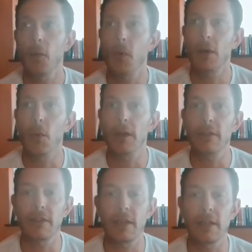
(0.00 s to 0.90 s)
One
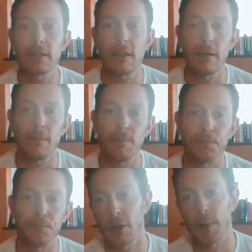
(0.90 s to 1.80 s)
of the things that
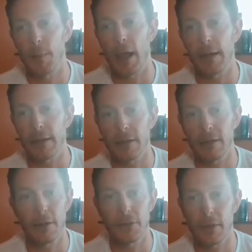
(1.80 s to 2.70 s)
pop top of mind
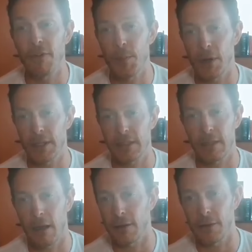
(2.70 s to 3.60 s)
and on everybody's
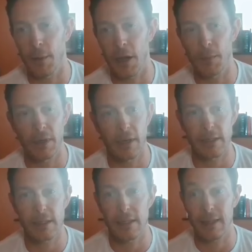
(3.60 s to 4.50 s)
tongue at the moment
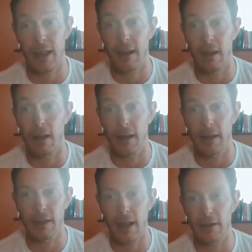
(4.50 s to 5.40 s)
is
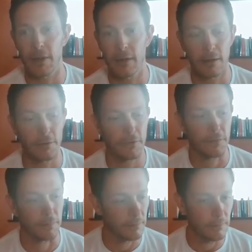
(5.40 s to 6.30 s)
AI and the advent
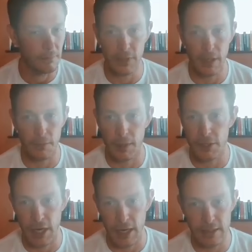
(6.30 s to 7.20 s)
of,
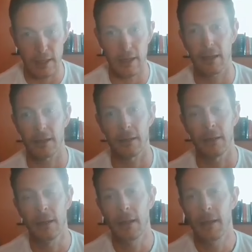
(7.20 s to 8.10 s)
agentic
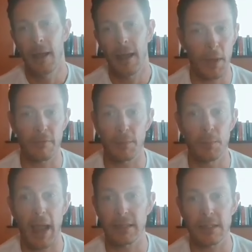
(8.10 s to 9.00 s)
and people
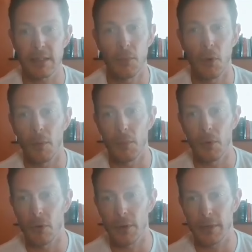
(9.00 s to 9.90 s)
having access to more
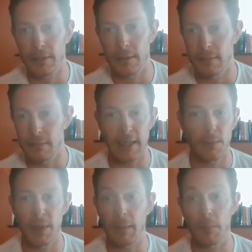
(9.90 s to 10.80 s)
and more
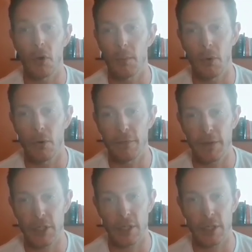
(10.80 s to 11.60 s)
data, being more and more